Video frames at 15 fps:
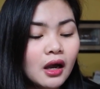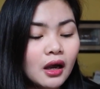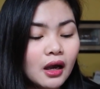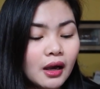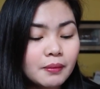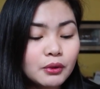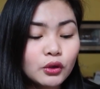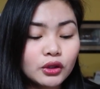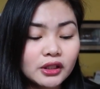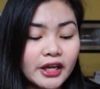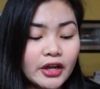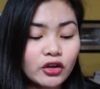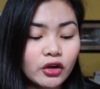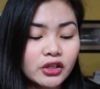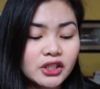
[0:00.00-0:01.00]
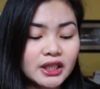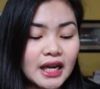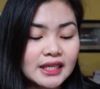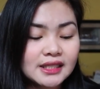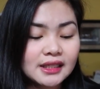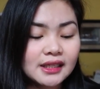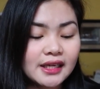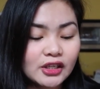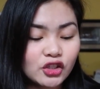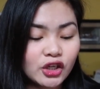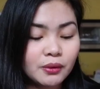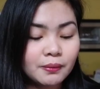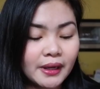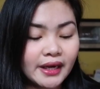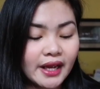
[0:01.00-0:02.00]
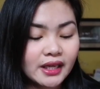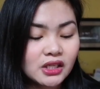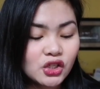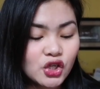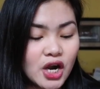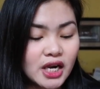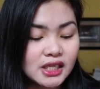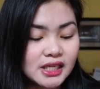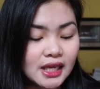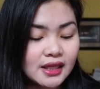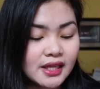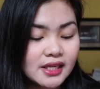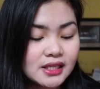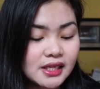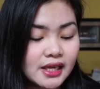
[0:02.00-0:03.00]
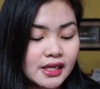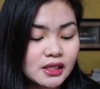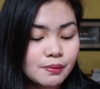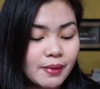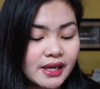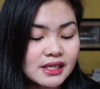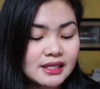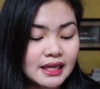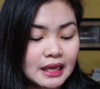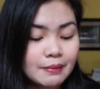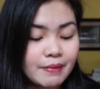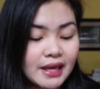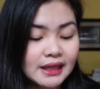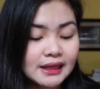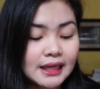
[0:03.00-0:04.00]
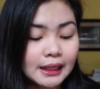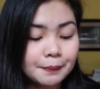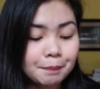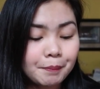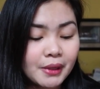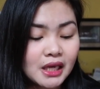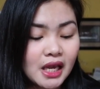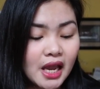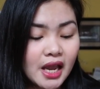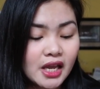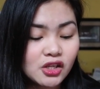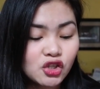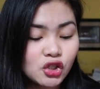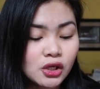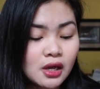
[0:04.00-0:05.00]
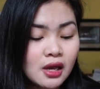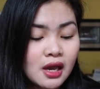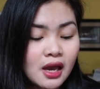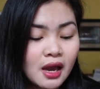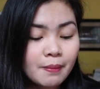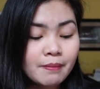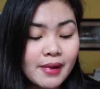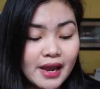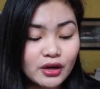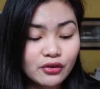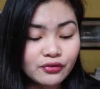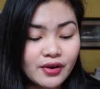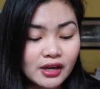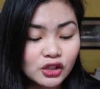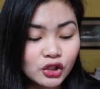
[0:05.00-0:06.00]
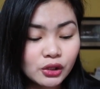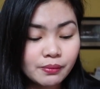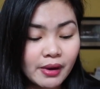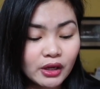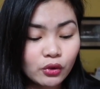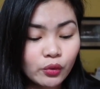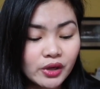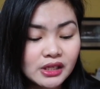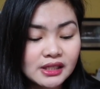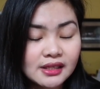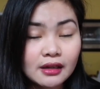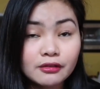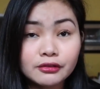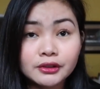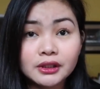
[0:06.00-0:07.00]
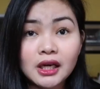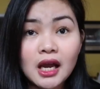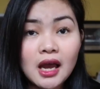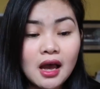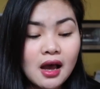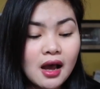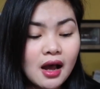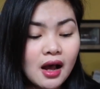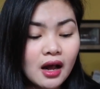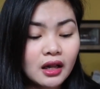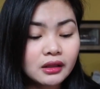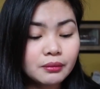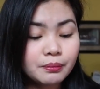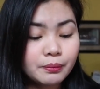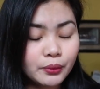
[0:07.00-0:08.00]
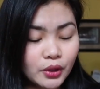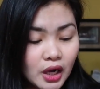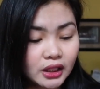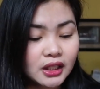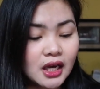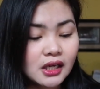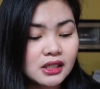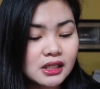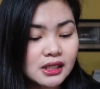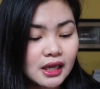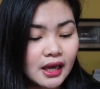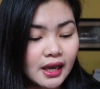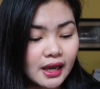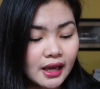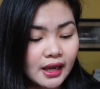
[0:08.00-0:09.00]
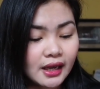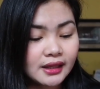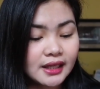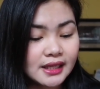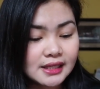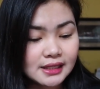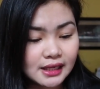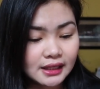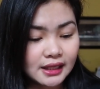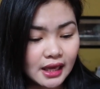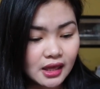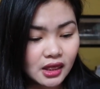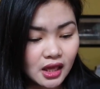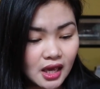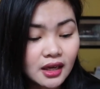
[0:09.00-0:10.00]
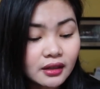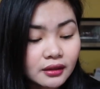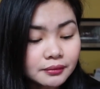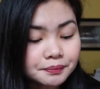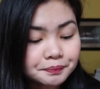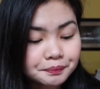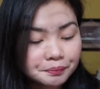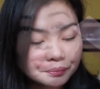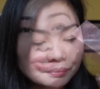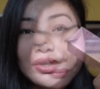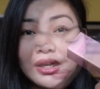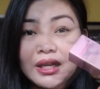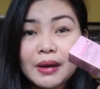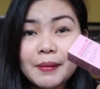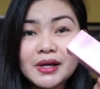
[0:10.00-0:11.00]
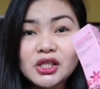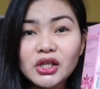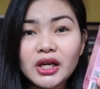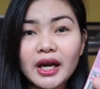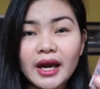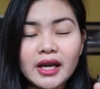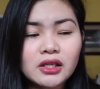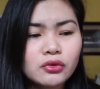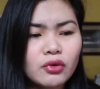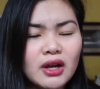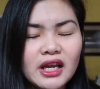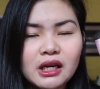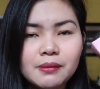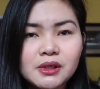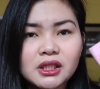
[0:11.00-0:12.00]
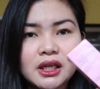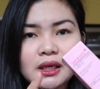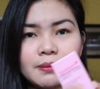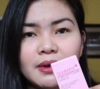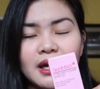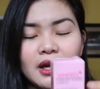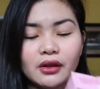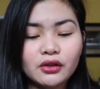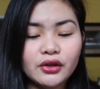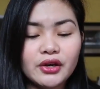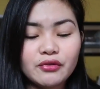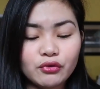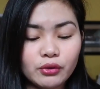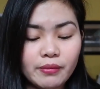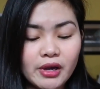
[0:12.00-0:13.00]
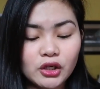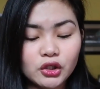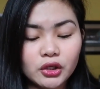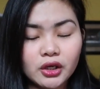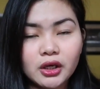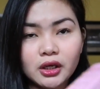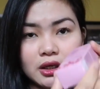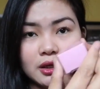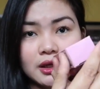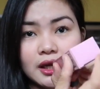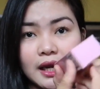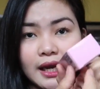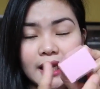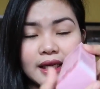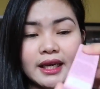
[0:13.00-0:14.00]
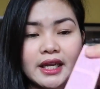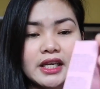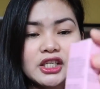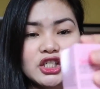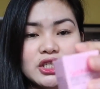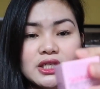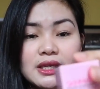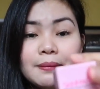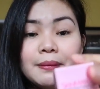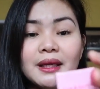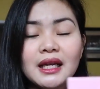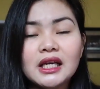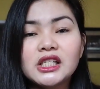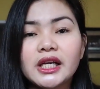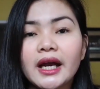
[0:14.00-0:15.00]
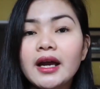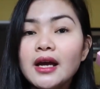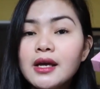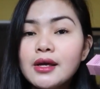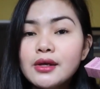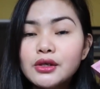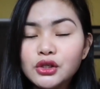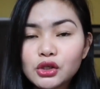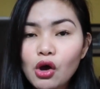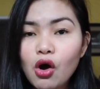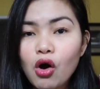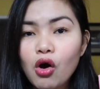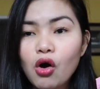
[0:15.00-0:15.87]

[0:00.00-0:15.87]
glutathione, kojic acid, and natural plant extracts. And this is by Skinmate.ph, manufactured by Quicksilver Health Products. And that's it, I think. So, yun lang naman siya, guys. Wala naman siyang ibang other information. Yan, ganyan siya. Simple lang siya. So,